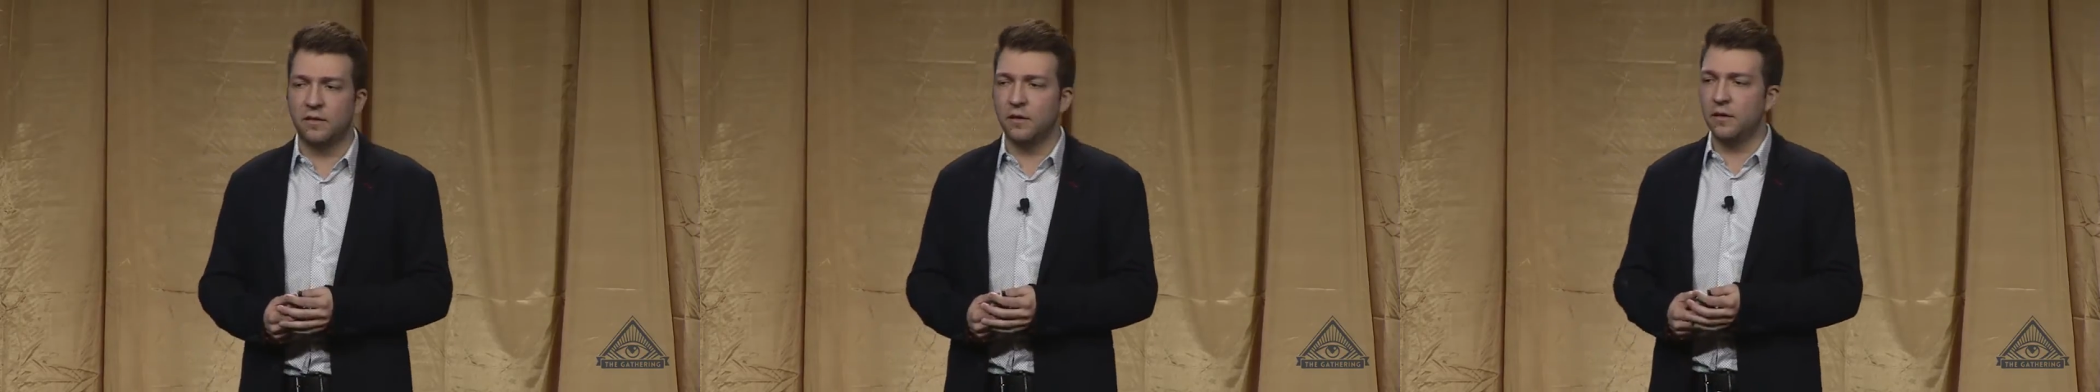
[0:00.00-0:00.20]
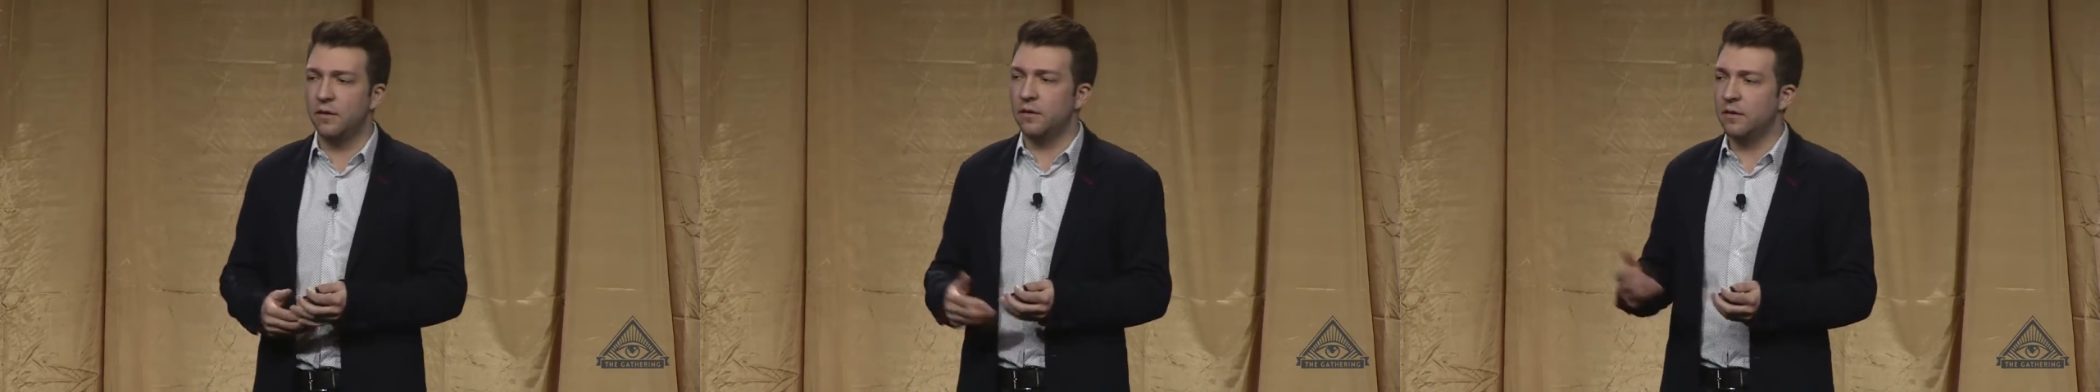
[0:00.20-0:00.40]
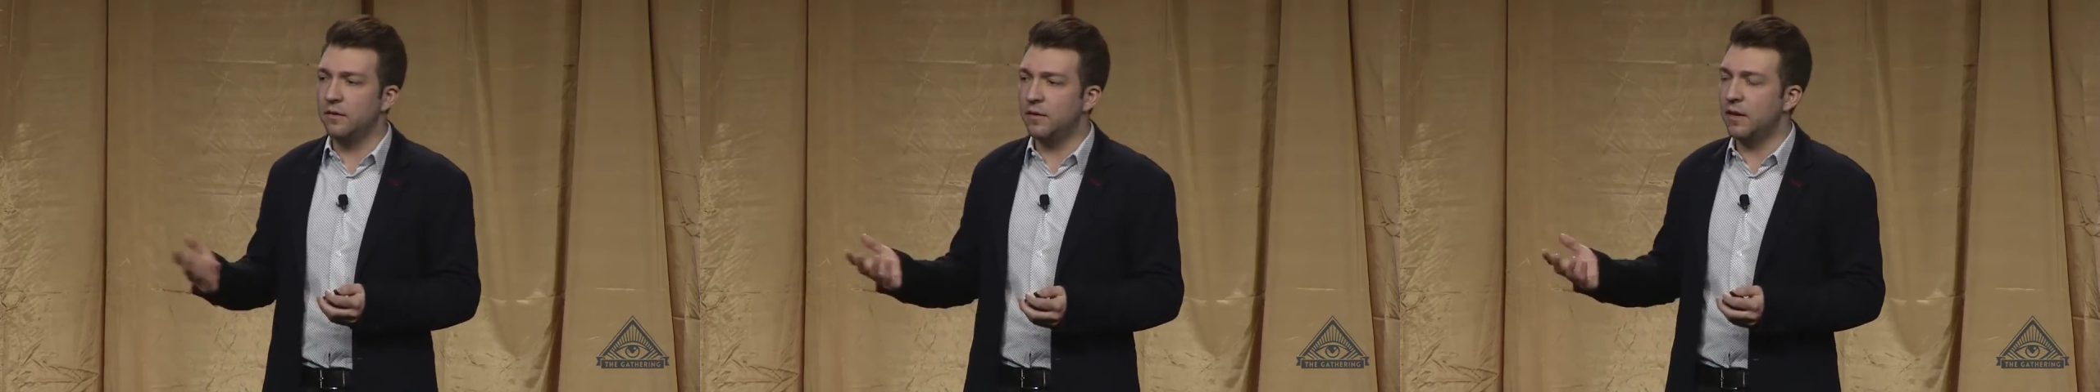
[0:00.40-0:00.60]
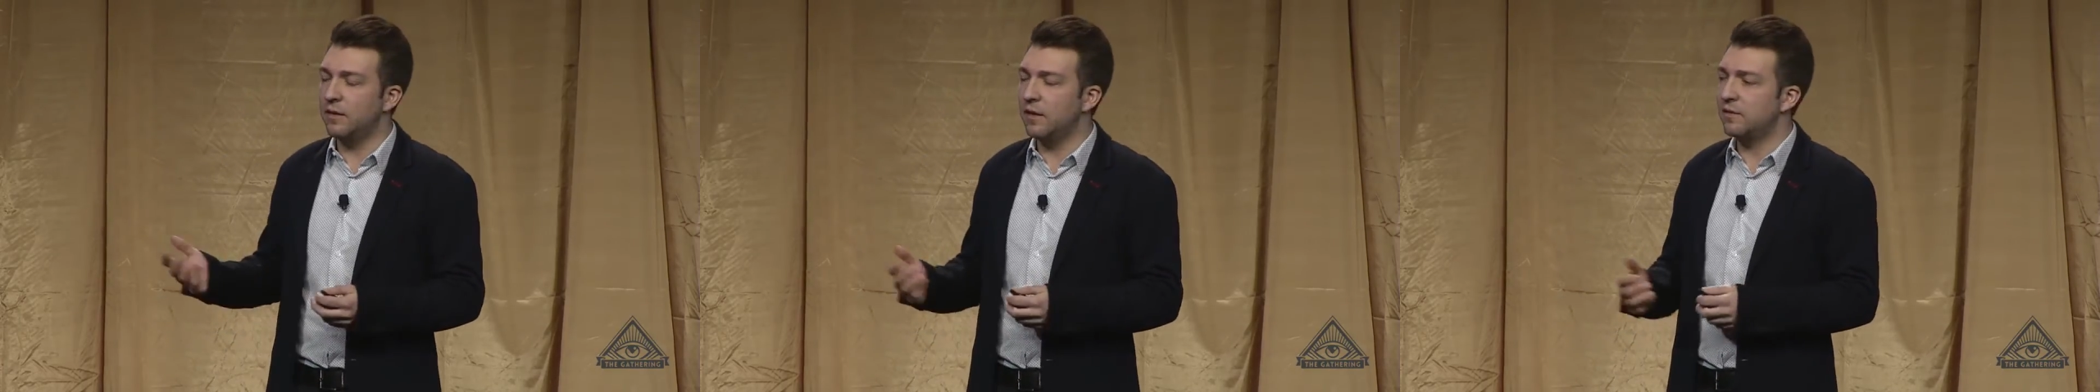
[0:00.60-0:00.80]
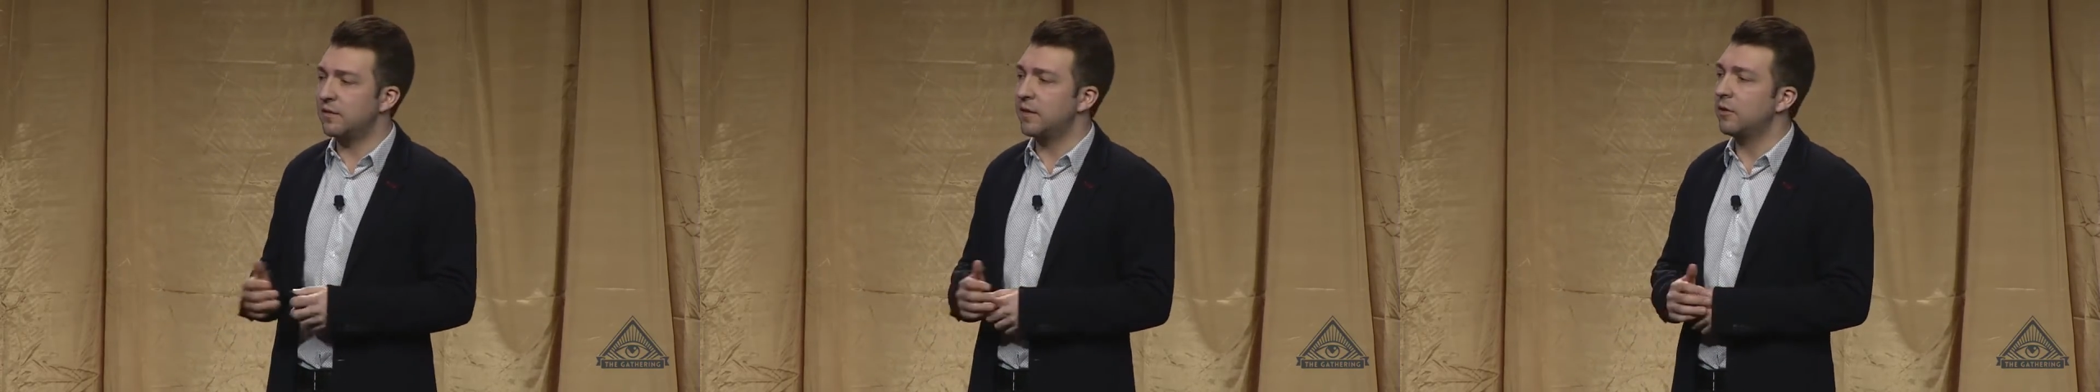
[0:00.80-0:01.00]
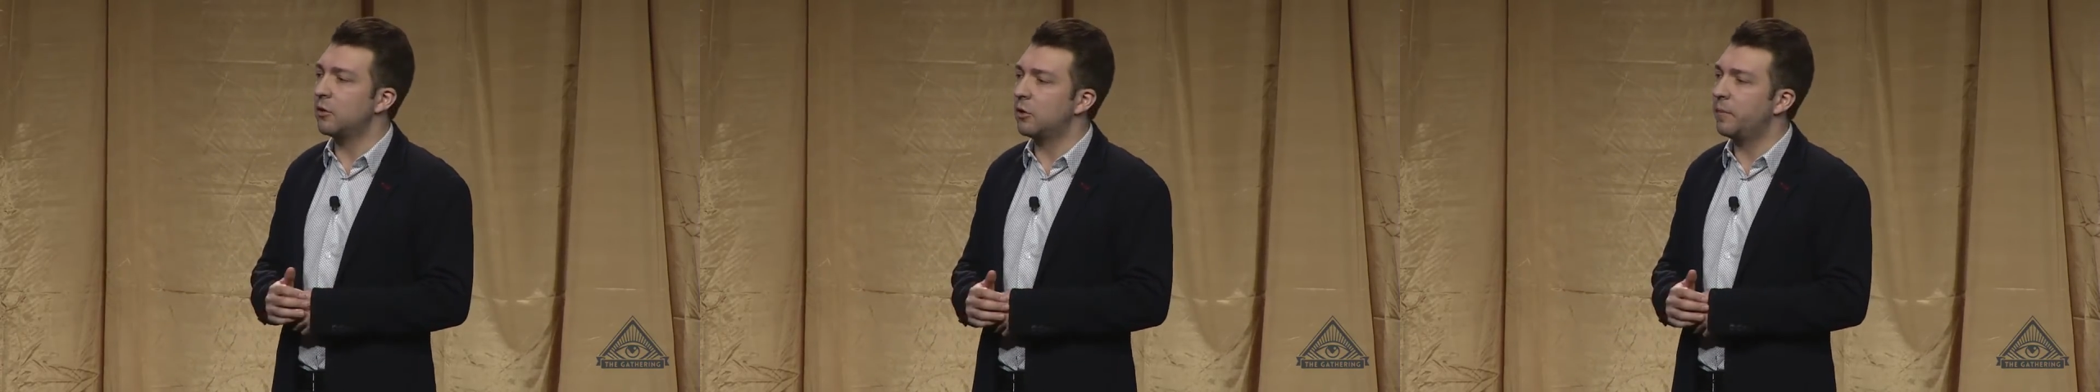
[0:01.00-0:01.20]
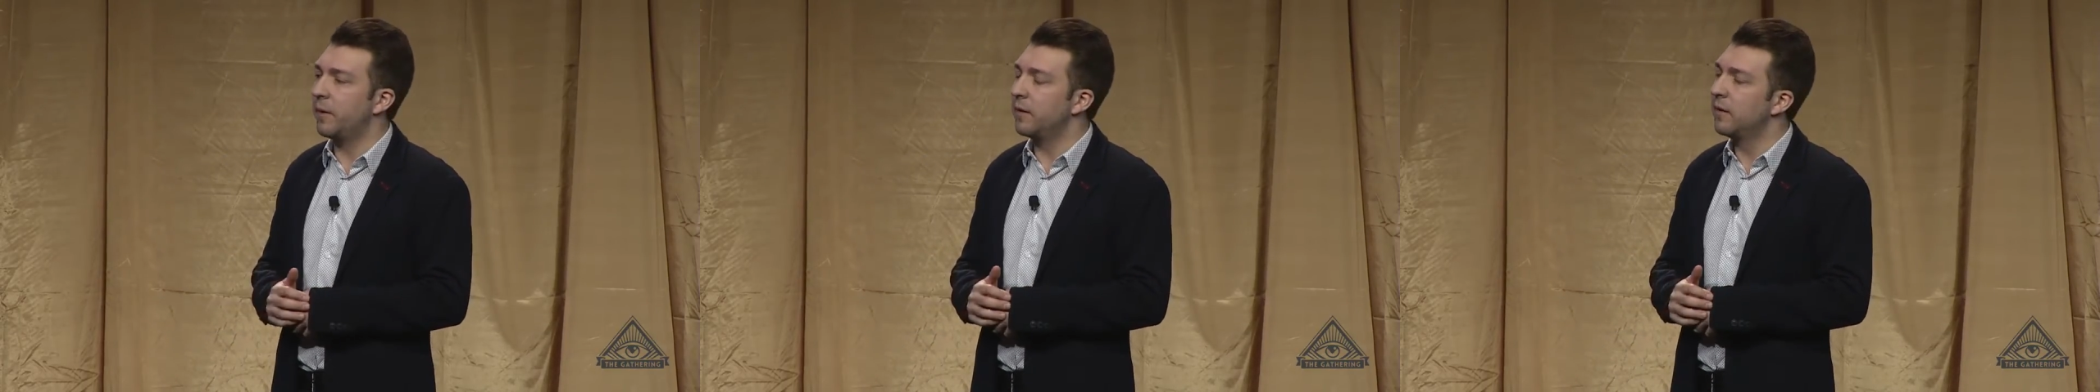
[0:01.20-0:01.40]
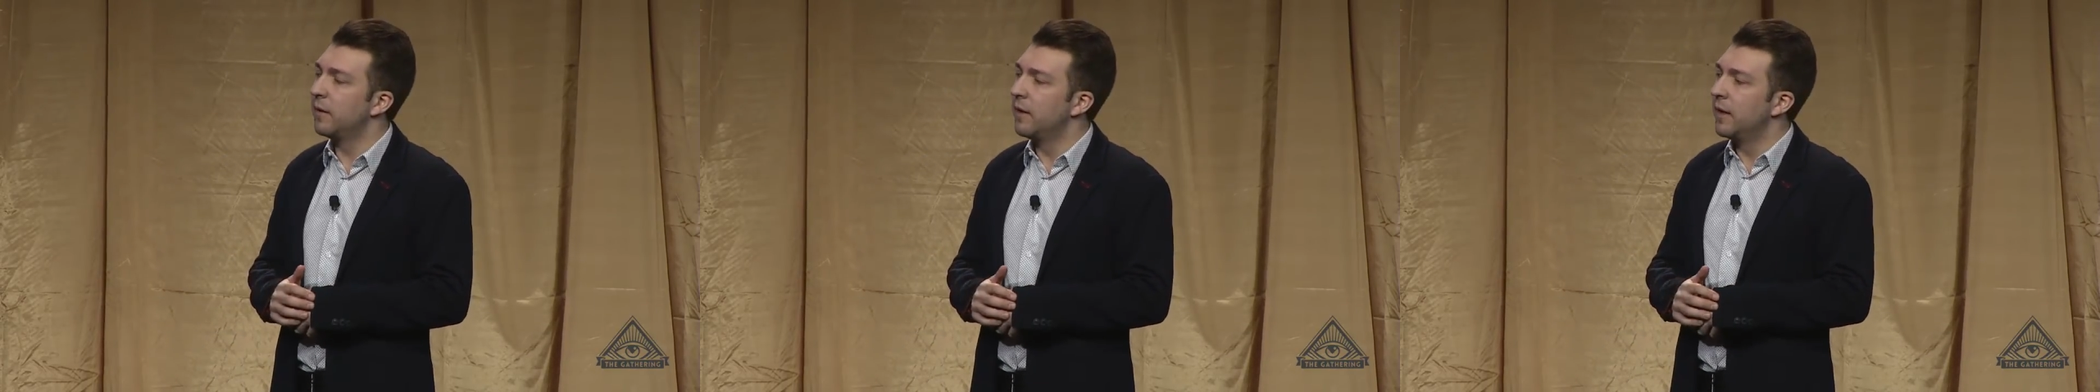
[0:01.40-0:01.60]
uh, that, that, singer, but